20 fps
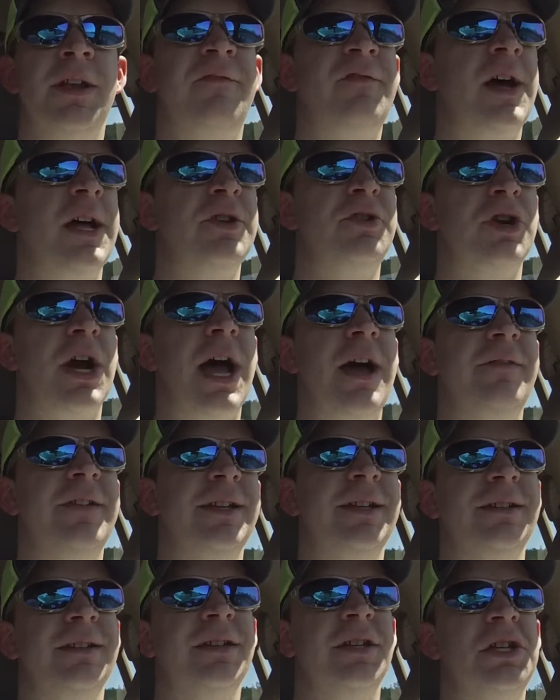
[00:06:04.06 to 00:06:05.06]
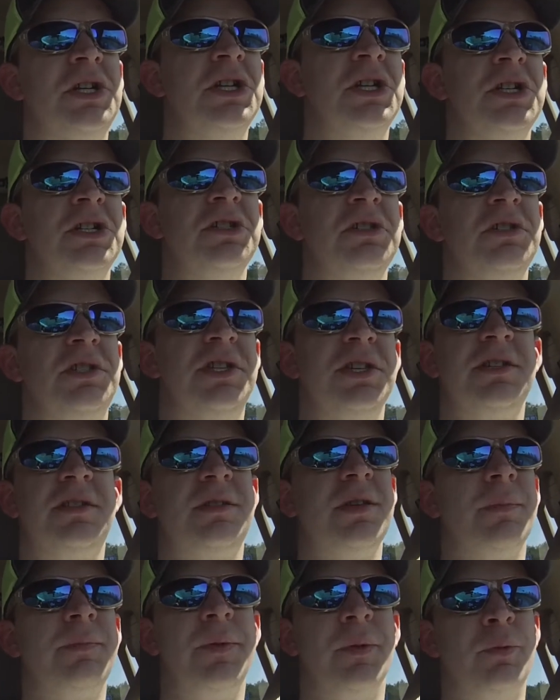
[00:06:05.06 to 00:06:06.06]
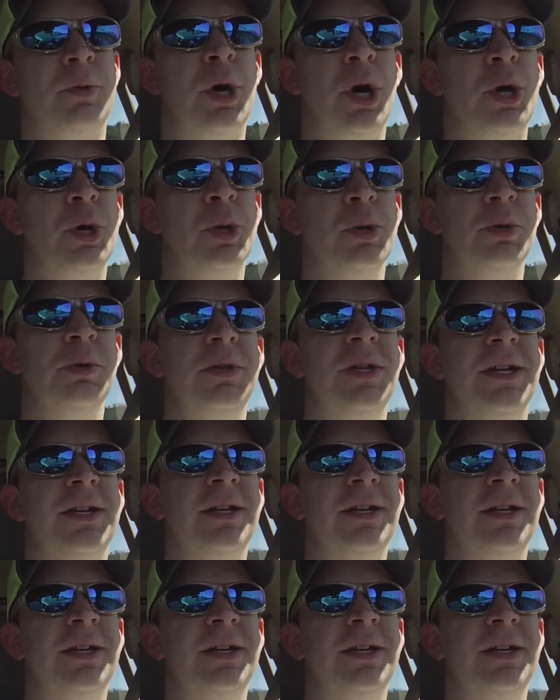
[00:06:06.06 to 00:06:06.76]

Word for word: I drive it just up the road,